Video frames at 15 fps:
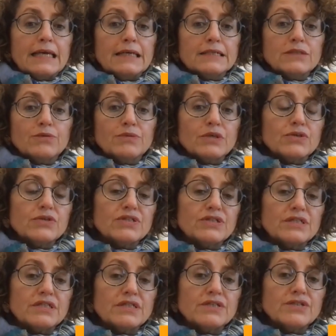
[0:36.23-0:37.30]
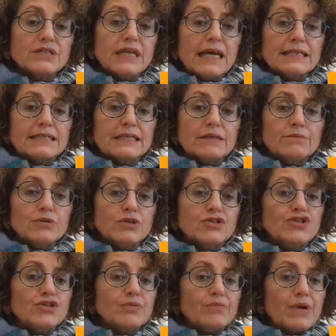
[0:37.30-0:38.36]
is to be considered as an
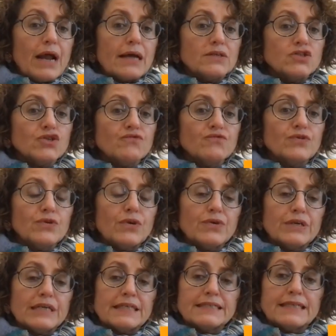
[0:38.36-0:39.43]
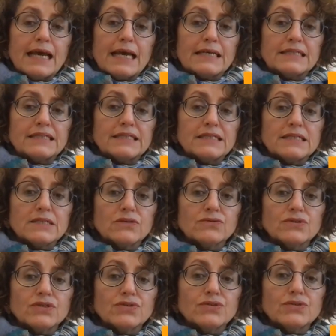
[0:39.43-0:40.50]
emerging branch of the learning sciences
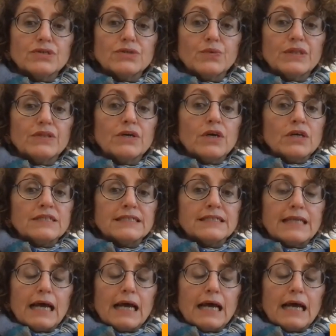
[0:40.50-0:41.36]
concerned with